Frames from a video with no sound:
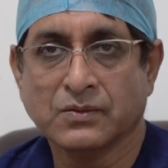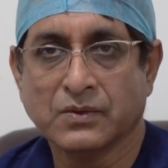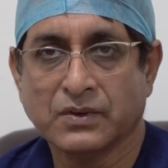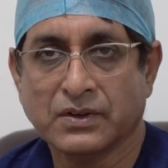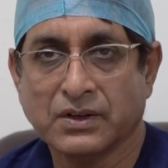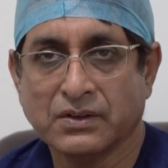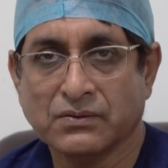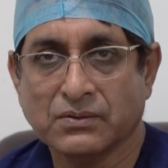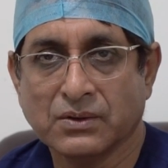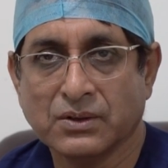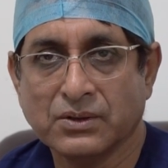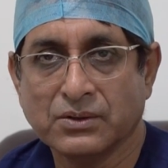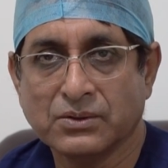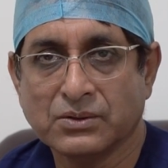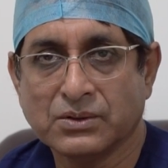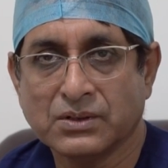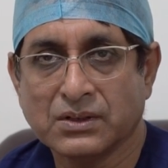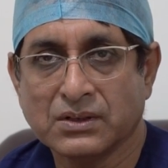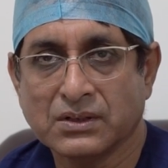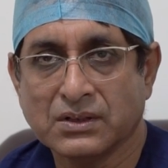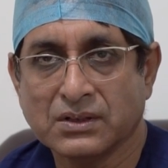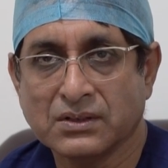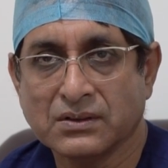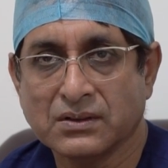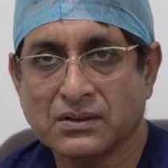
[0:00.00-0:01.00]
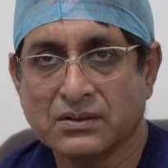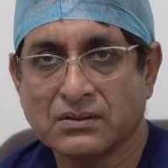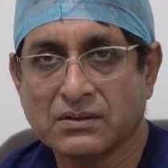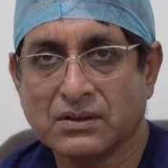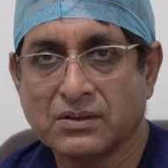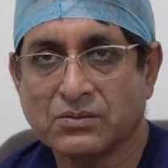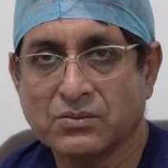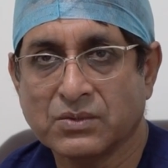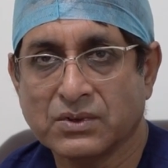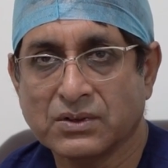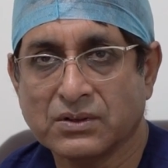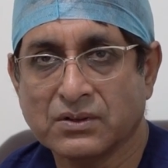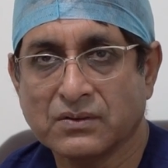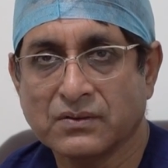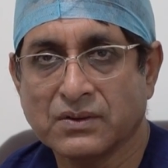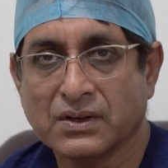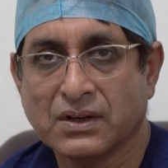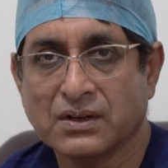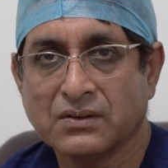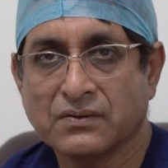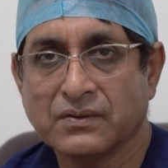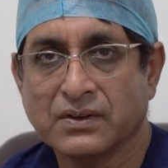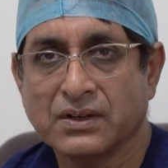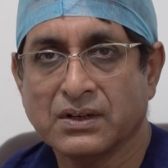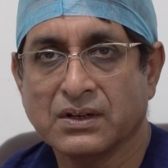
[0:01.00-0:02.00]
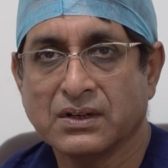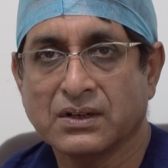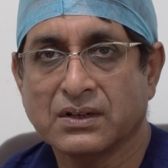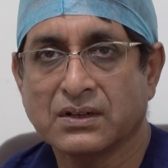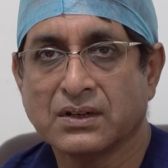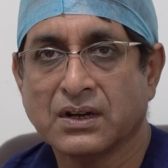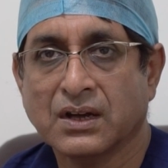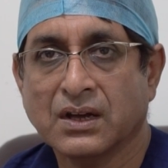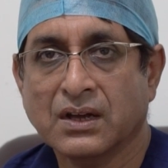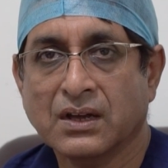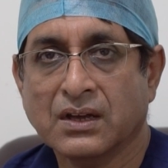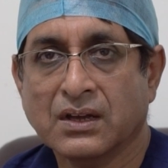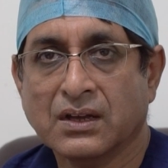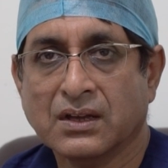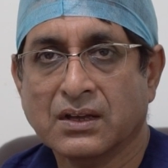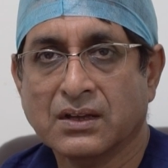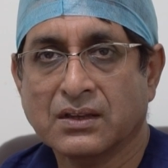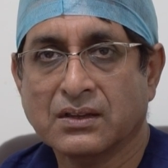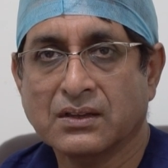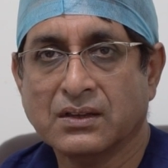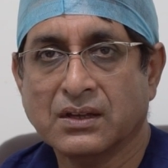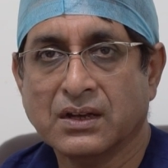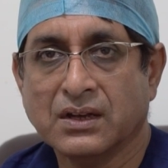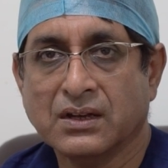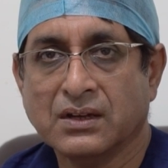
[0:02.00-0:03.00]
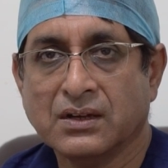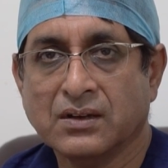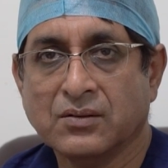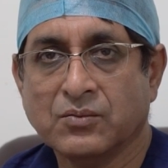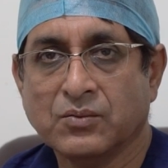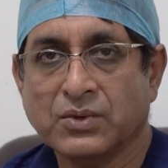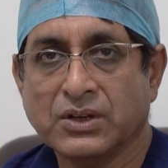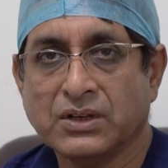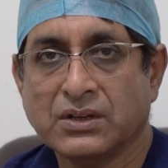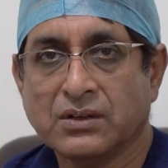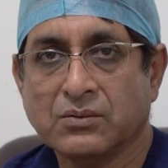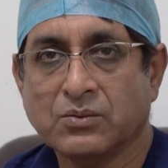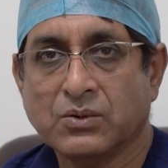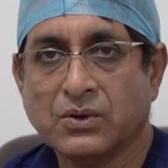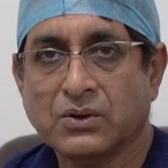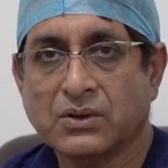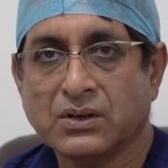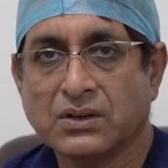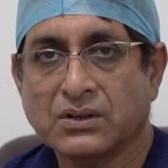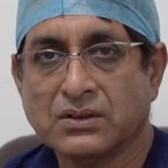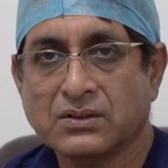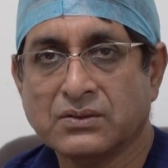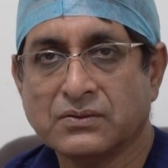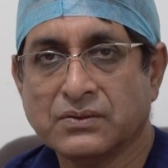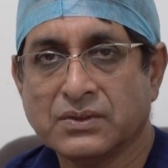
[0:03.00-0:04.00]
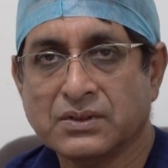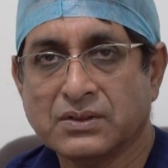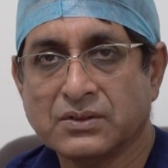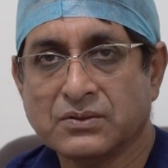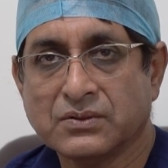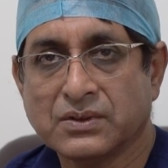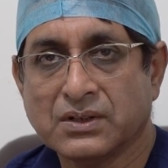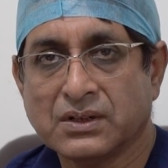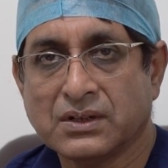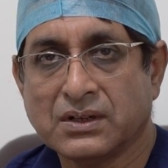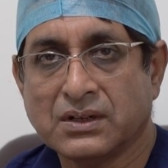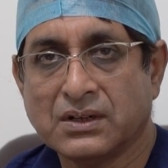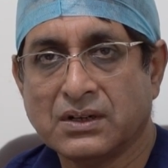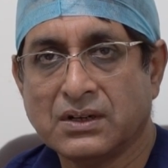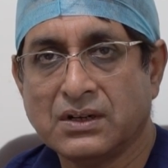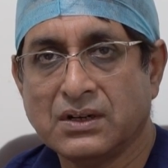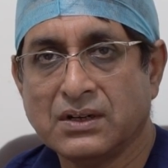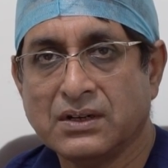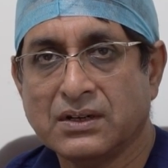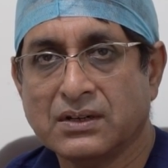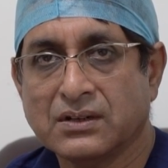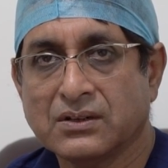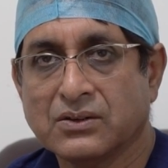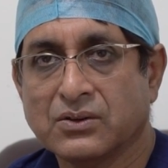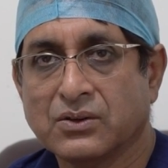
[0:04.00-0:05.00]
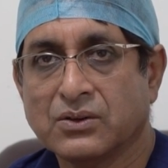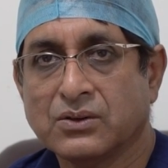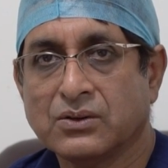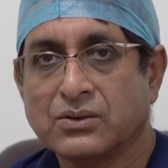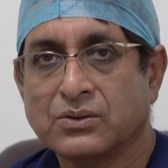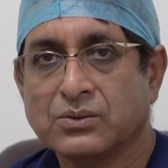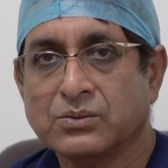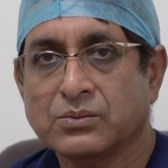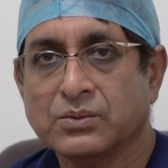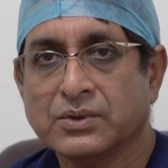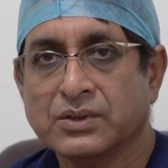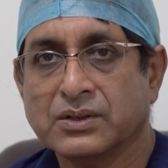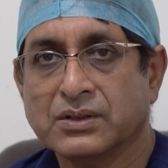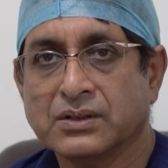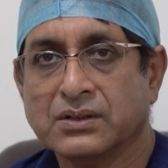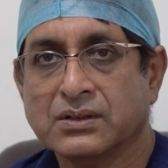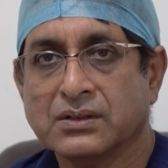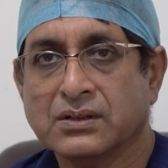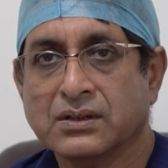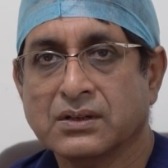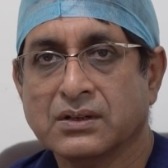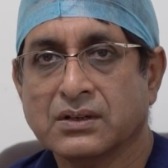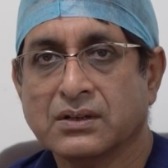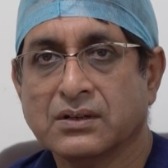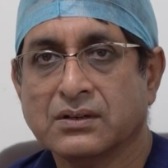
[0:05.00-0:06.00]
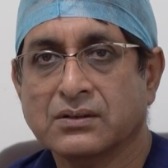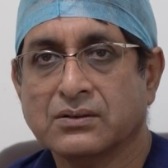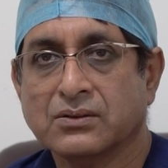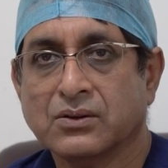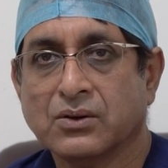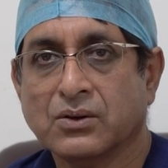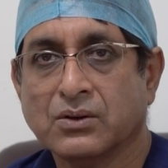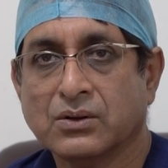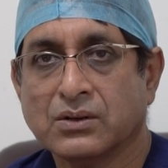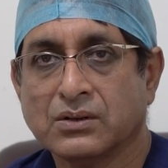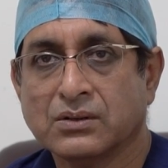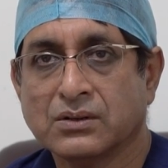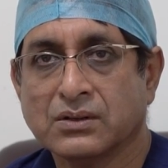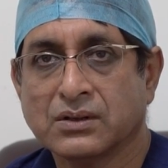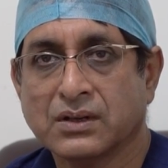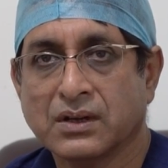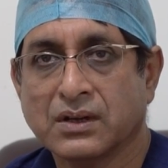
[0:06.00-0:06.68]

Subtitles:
revolution in the treatment of heart failure. Then beta blockers, which were earlier thought to be not